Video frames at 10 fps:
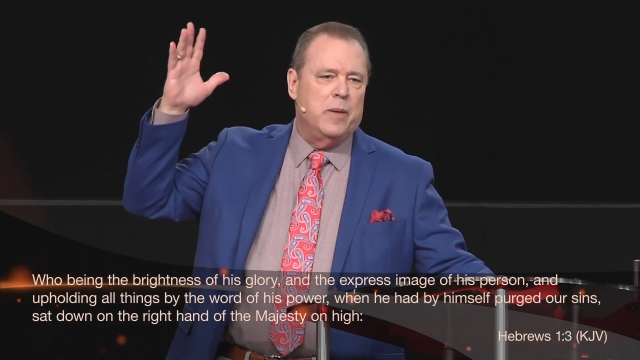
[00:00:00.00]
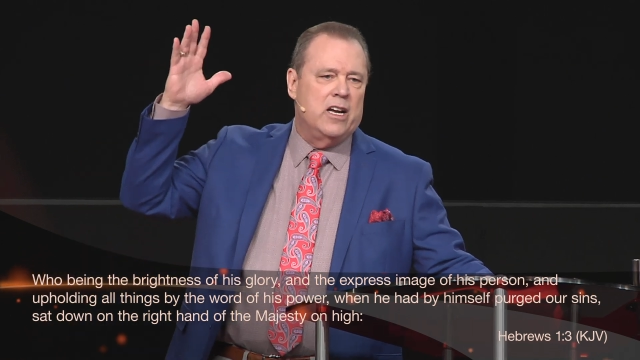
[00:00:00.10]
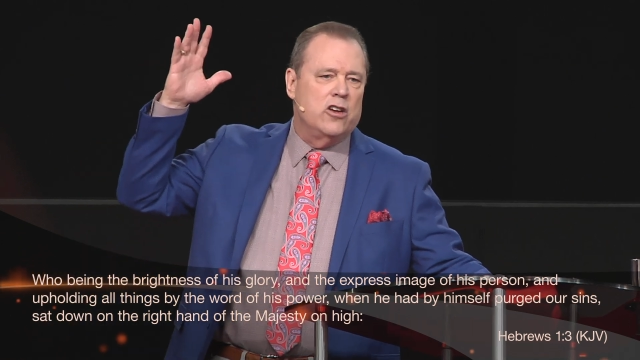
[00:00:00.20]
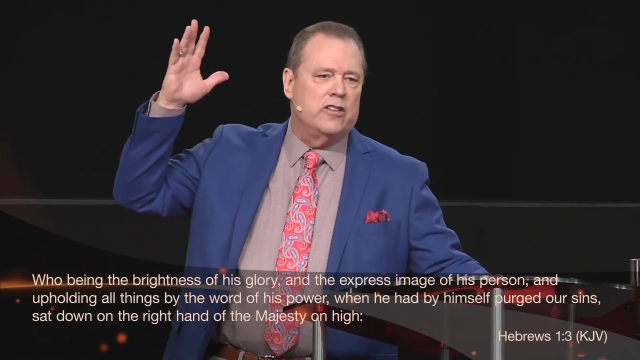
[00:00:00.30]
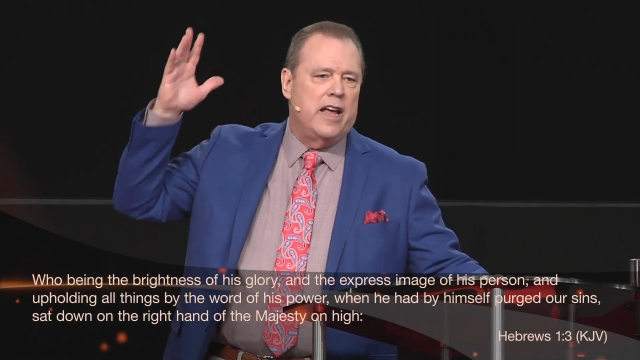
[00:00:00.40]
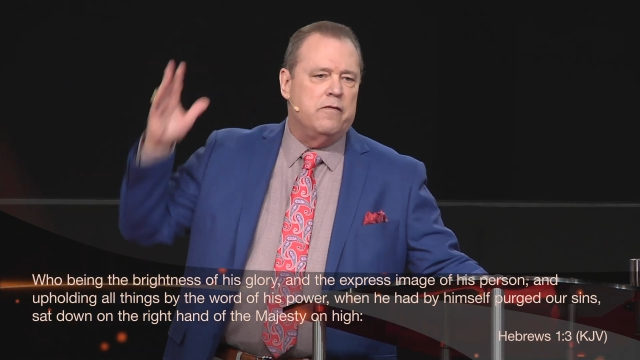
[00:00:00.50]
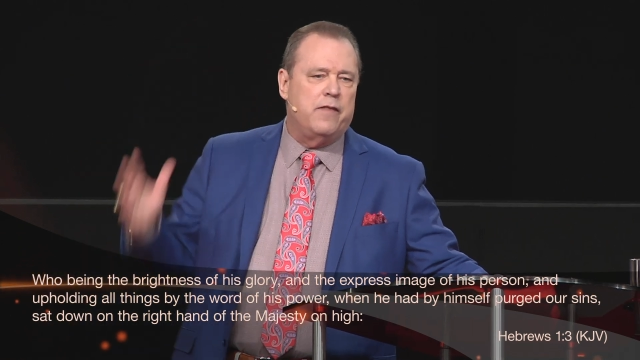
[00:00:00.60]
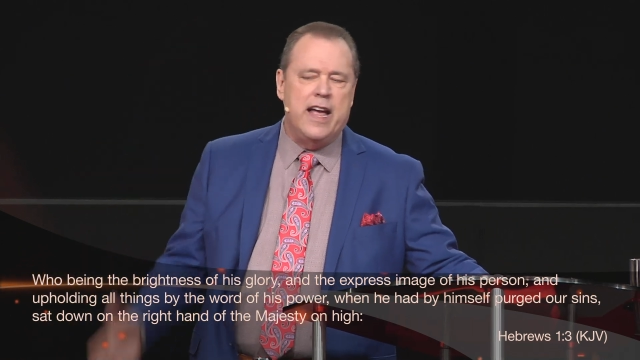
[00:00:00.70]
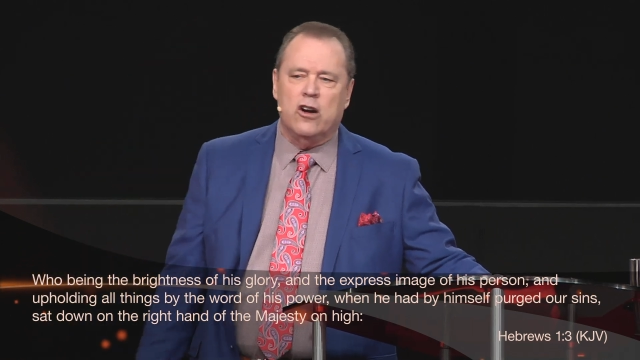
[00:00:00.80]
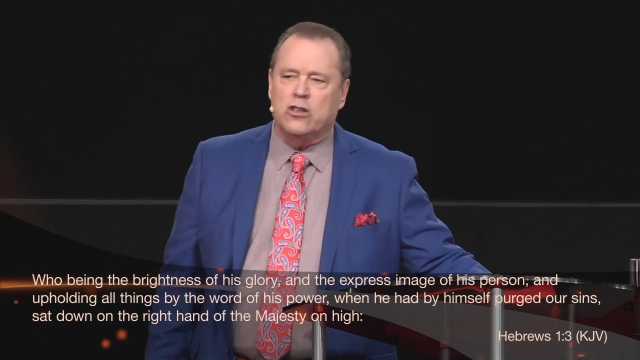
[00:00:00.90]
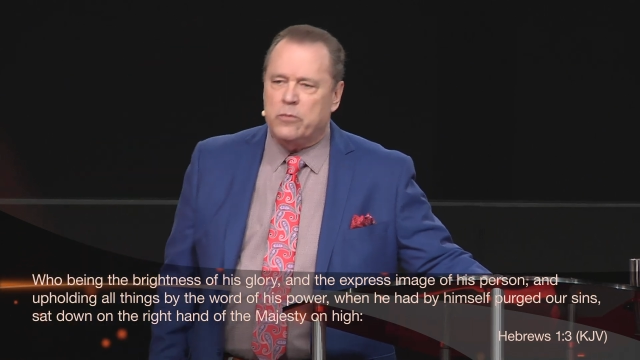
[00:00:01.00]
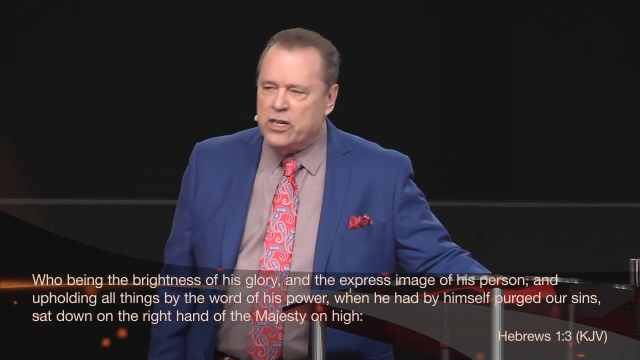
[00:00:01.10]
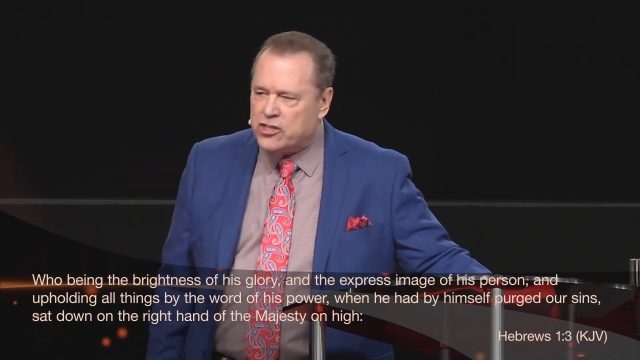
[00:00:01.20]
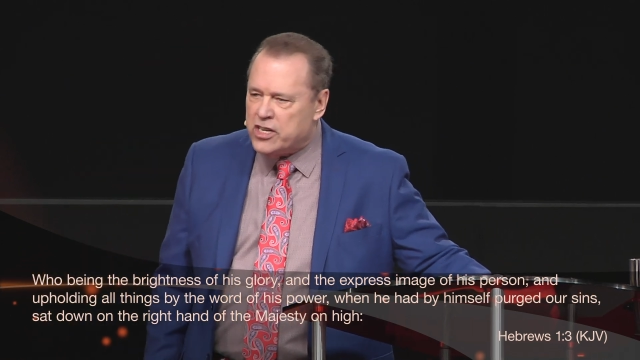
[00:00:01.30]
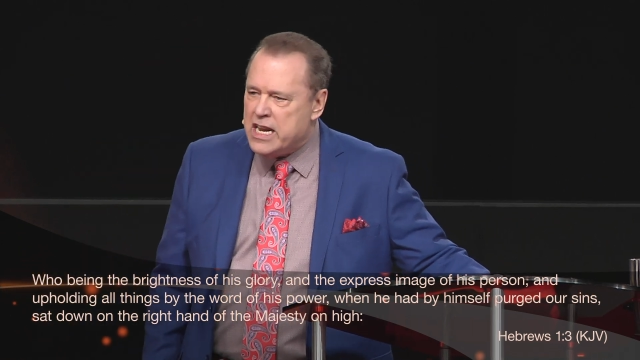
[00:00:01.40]
because they fail to
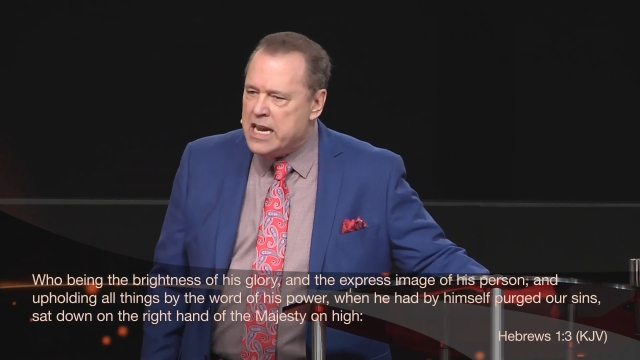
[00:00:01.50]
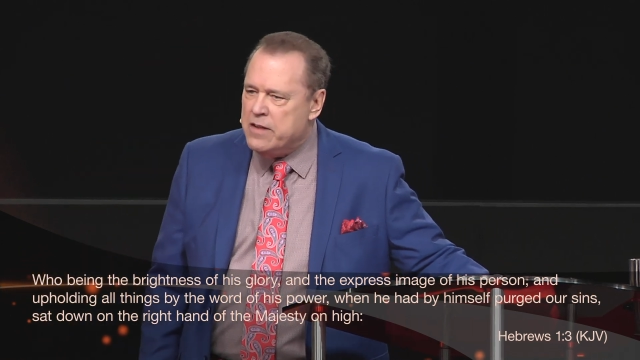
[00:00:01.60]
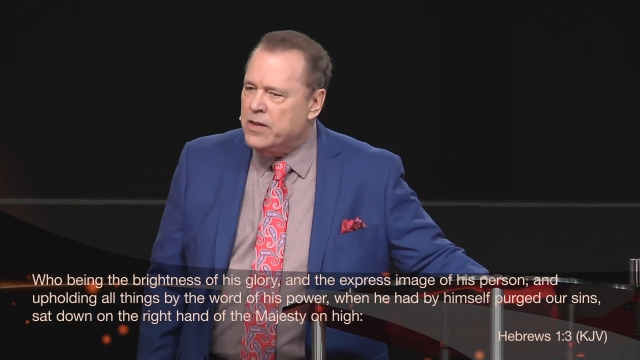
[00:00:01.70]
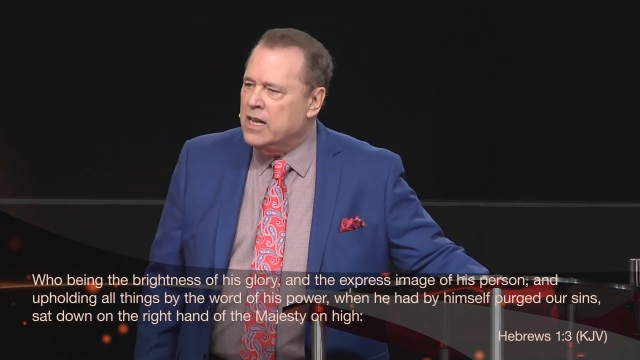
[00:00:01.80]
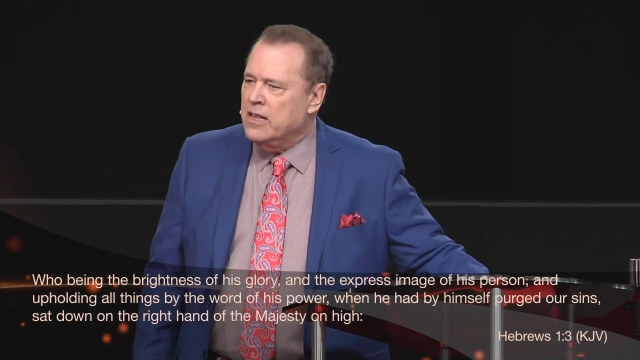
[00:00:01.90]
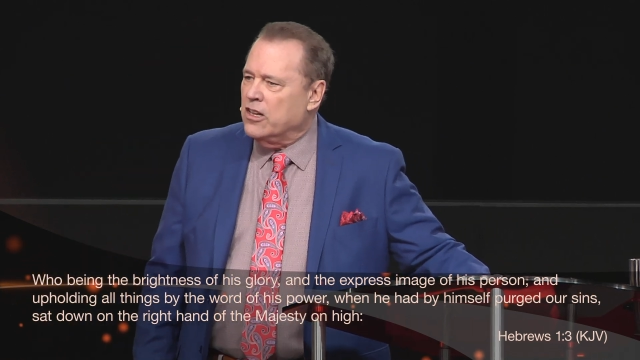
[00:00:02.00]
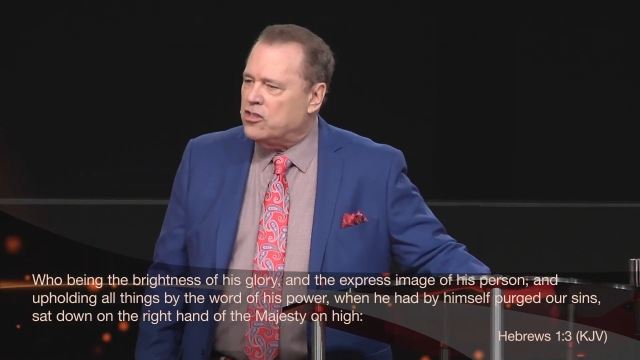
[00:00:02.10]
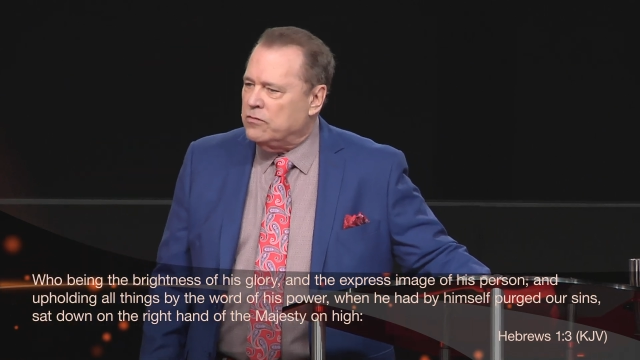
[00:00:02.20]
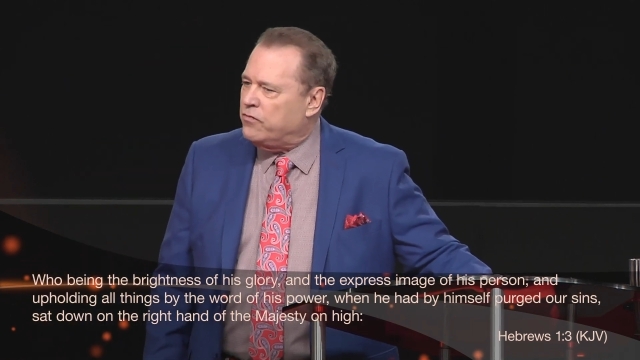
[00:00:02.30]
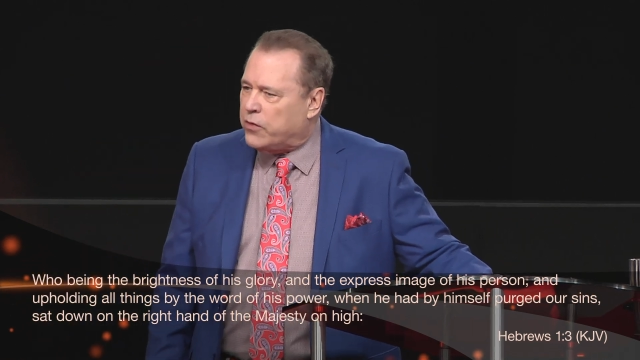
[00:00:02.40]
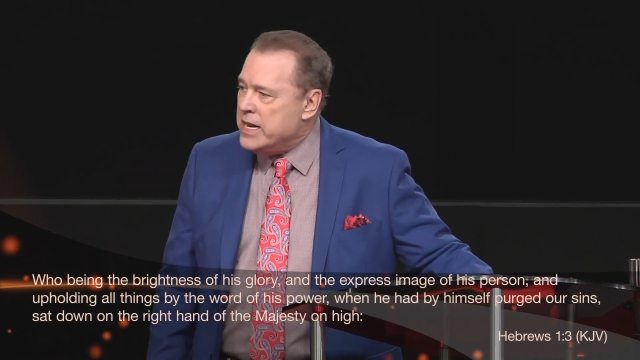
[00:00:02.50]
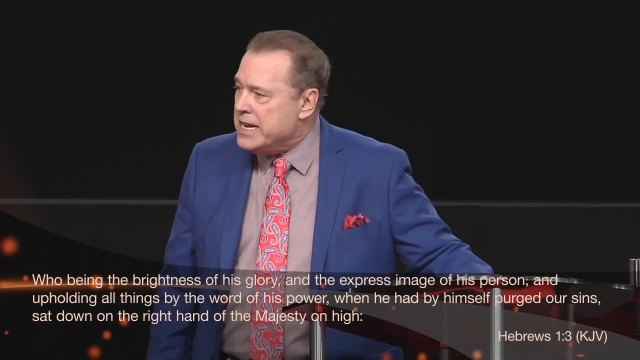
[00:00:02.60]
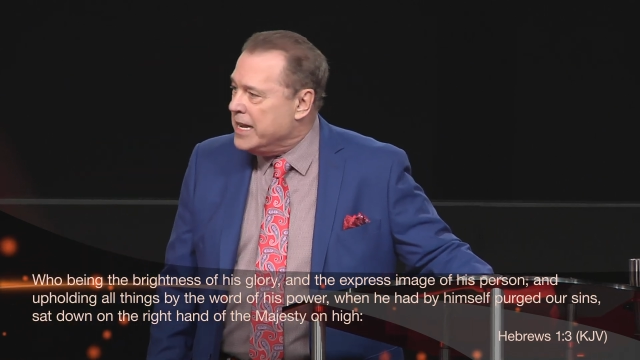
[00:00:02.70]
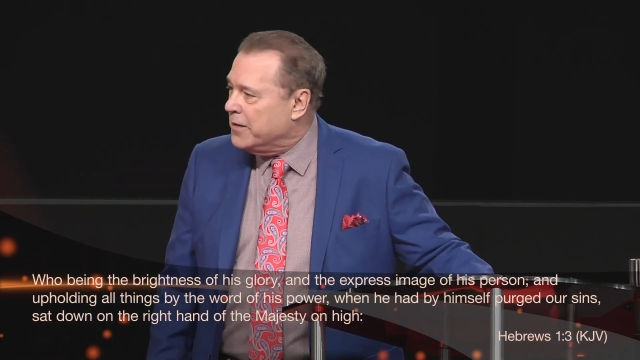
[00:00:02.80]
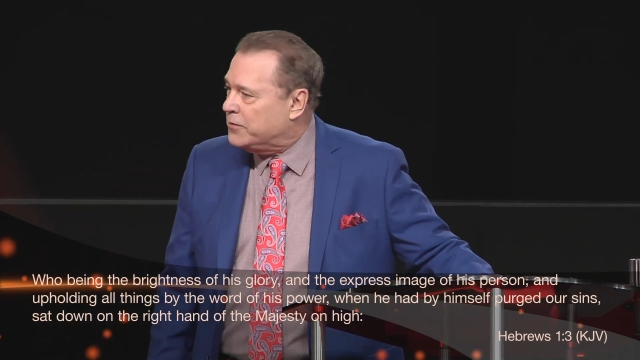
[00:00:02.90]
receive the free
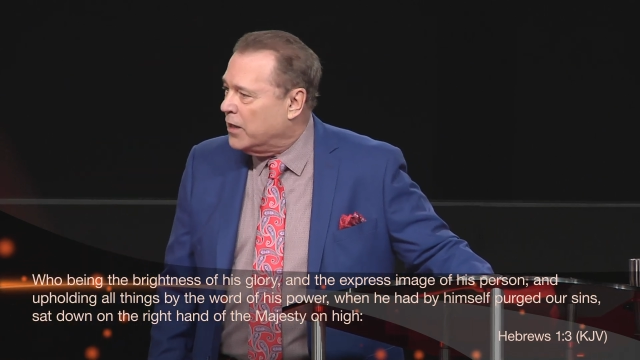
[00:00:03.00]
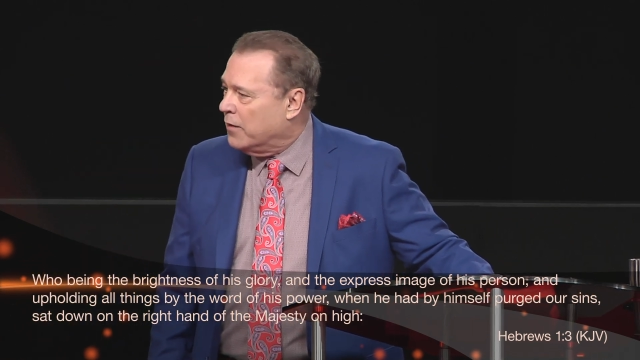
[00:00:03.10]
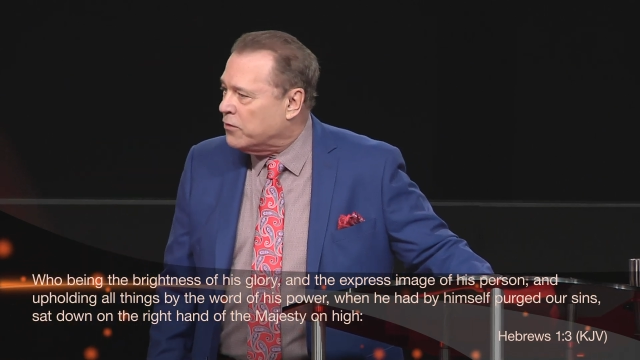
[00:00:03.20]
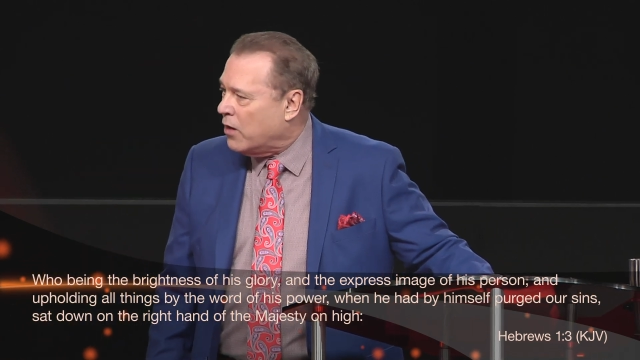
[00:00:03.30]
gift of